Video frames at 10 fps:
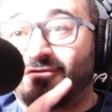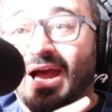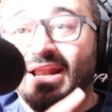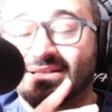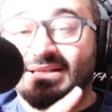
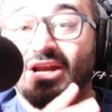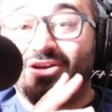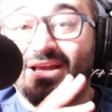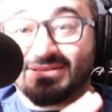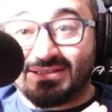Friday,
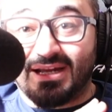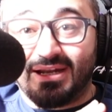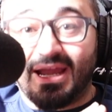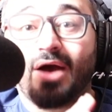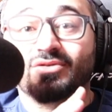Saturday, and
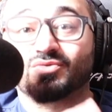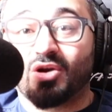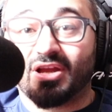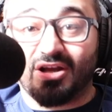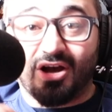Sunday, I
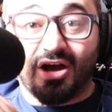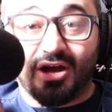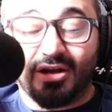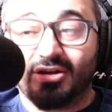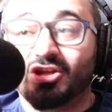was working
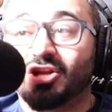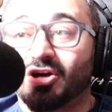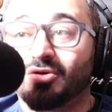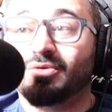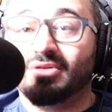on,
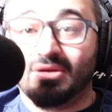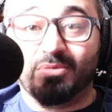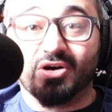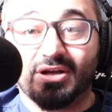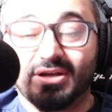
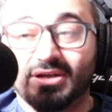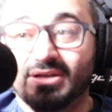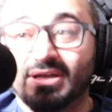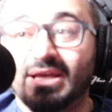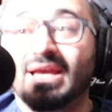the
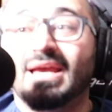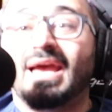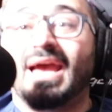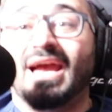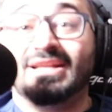book.
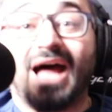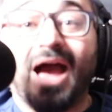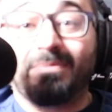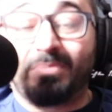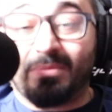And
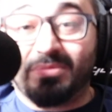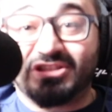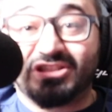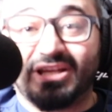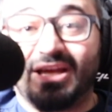I
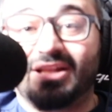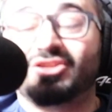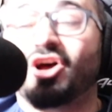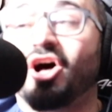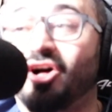published
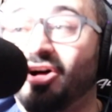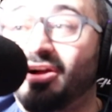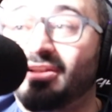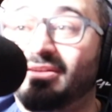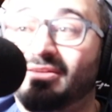it
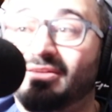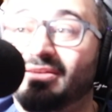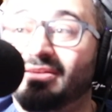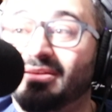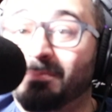on
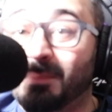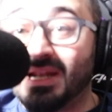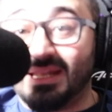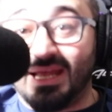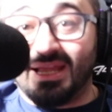
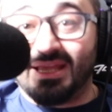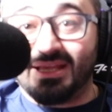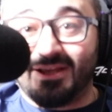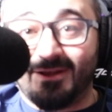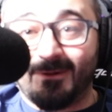Monday.